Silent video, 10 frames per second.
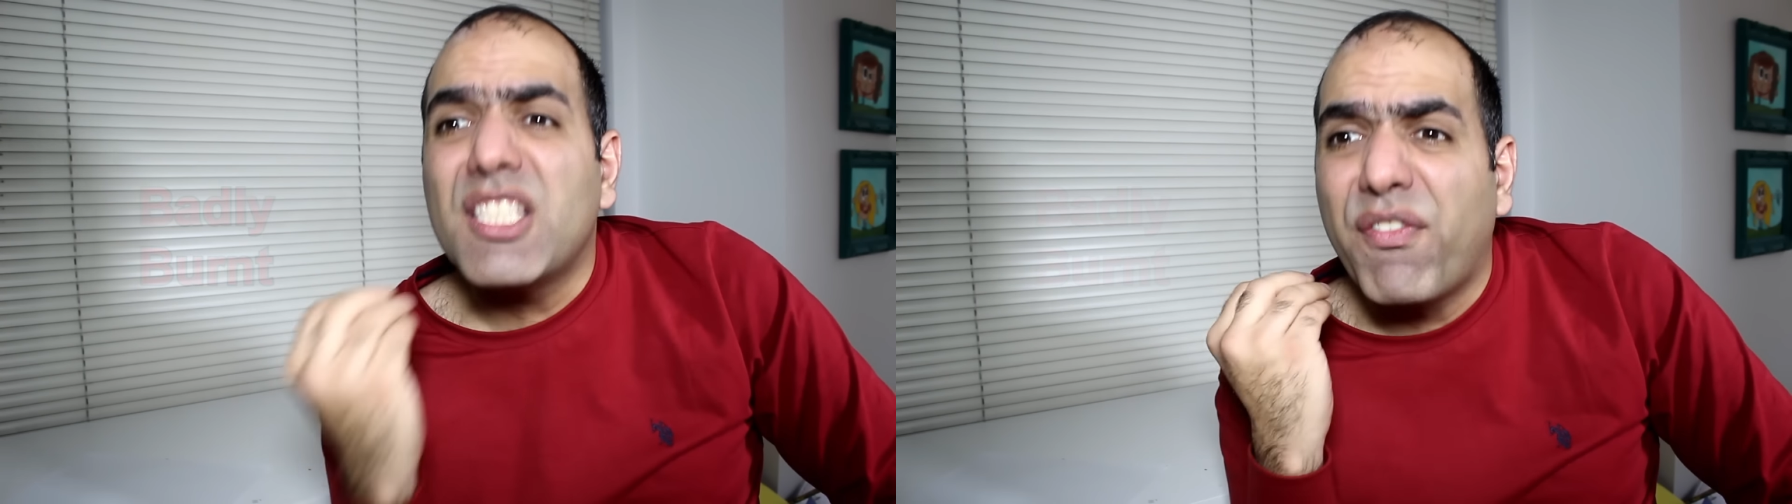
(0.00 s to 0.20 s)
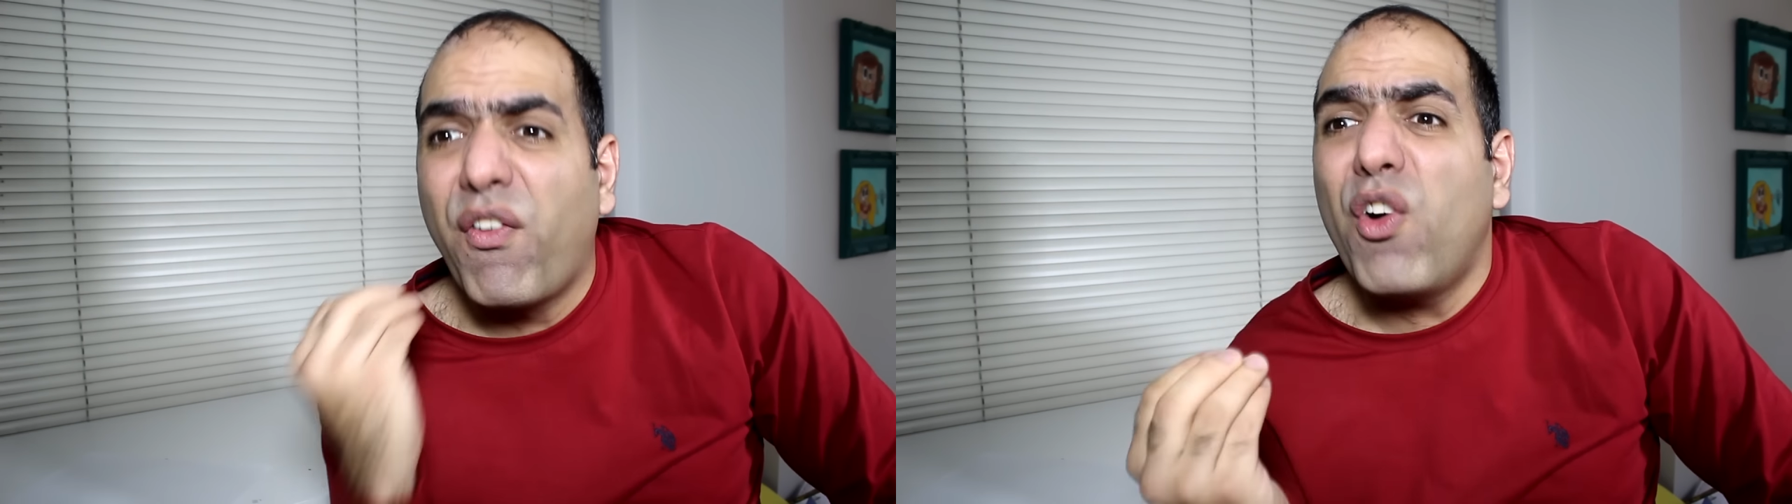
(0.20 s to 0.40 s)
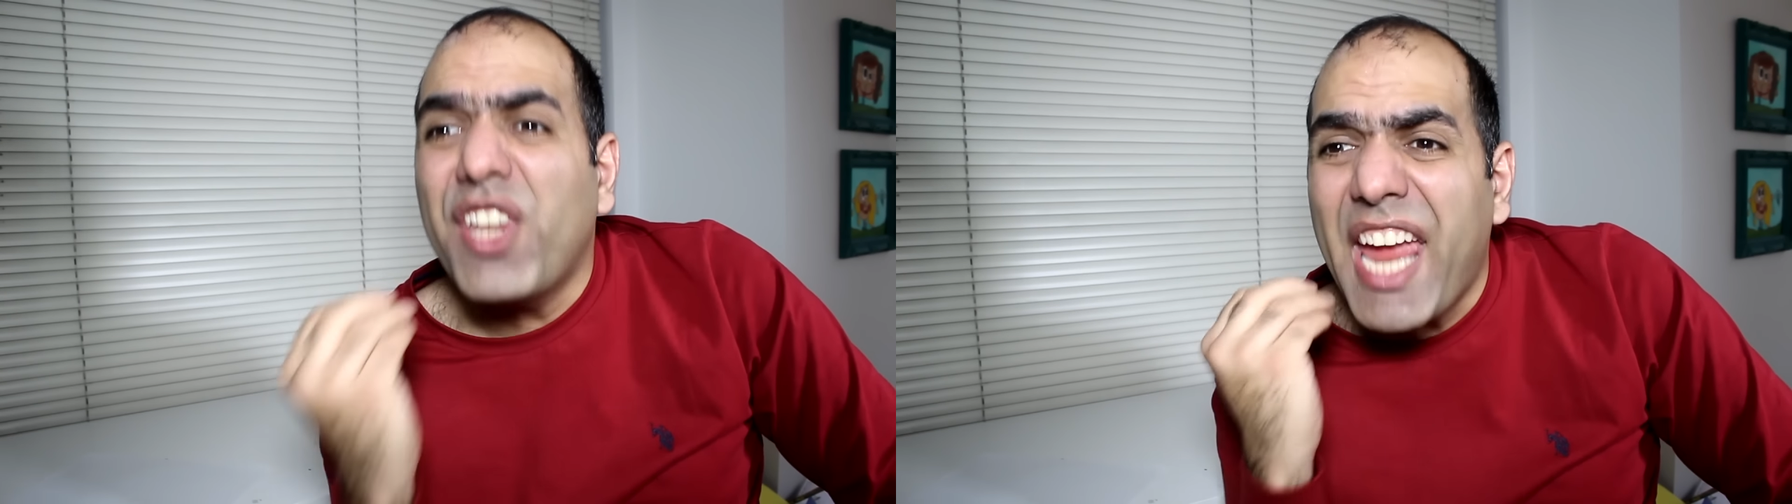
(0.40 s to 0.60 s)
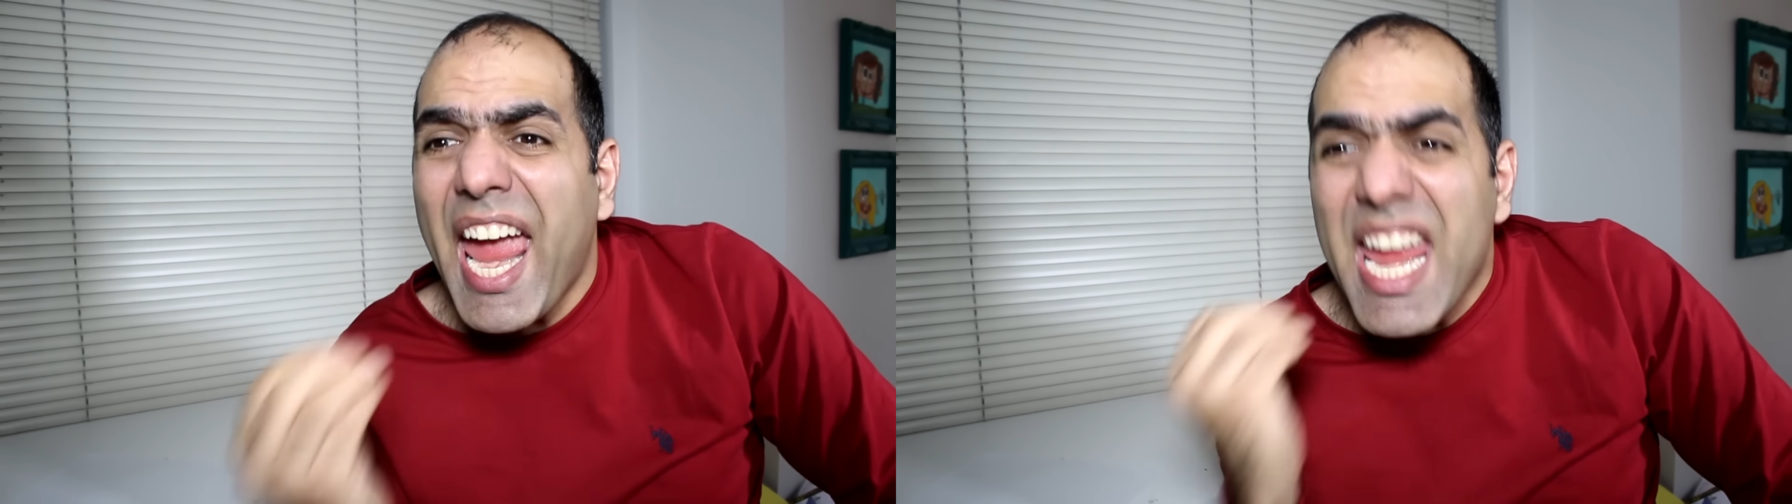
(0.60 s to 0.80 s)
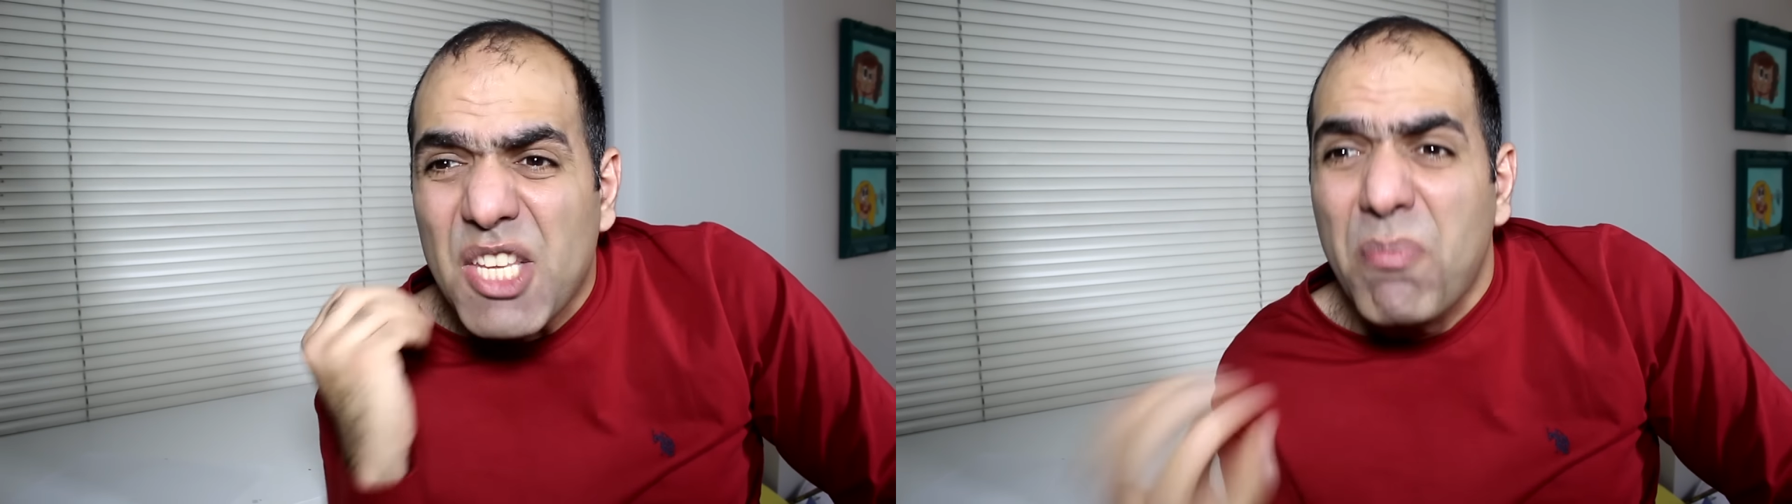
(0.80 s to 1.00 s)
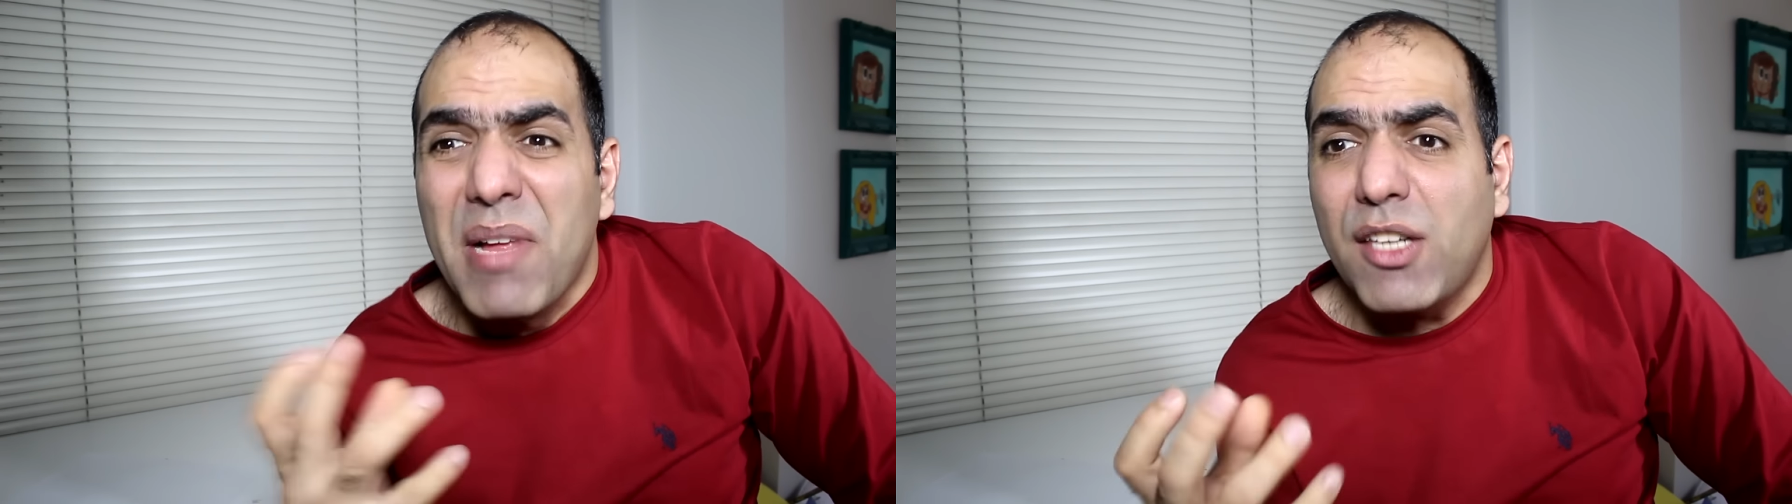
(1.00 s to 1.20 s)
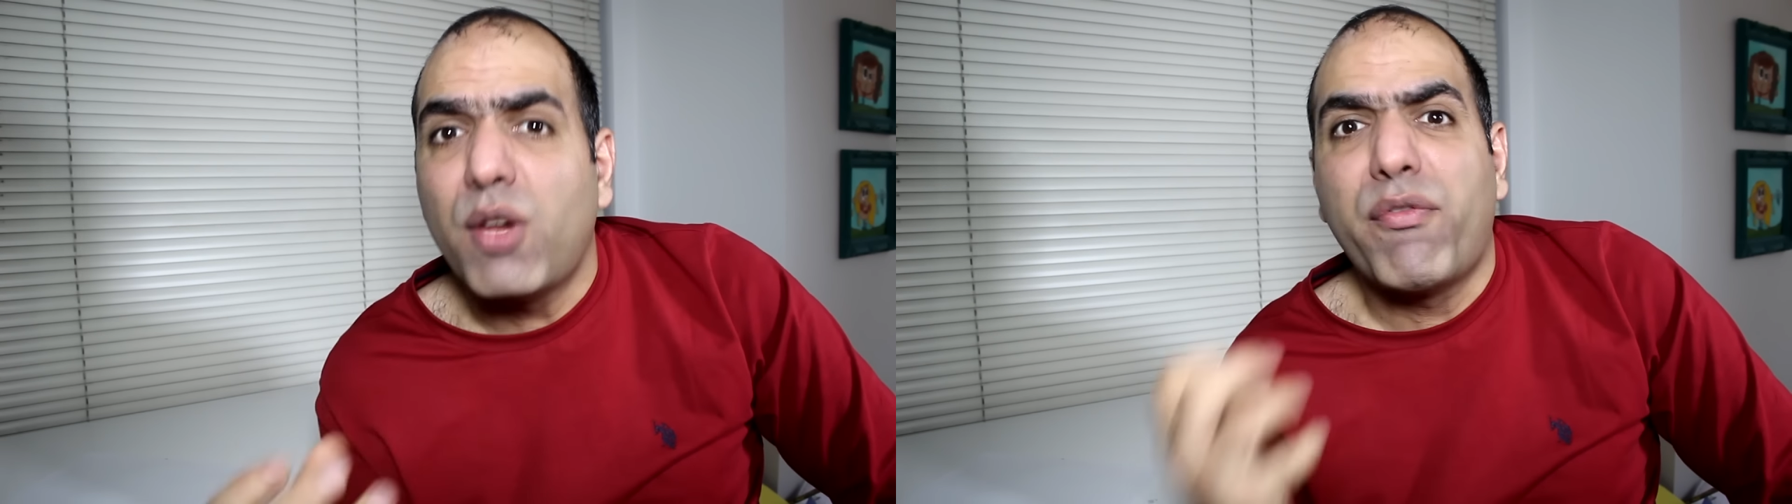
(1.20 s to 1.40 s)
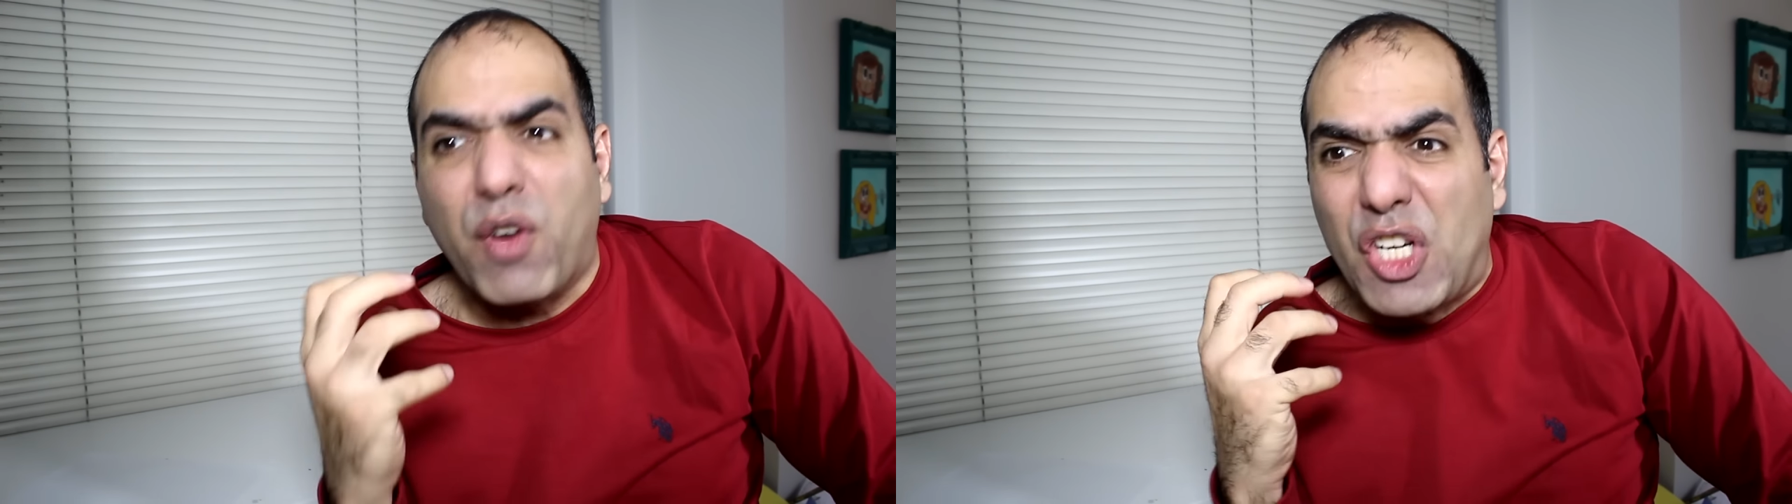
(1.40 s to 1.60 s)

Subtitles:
48 million for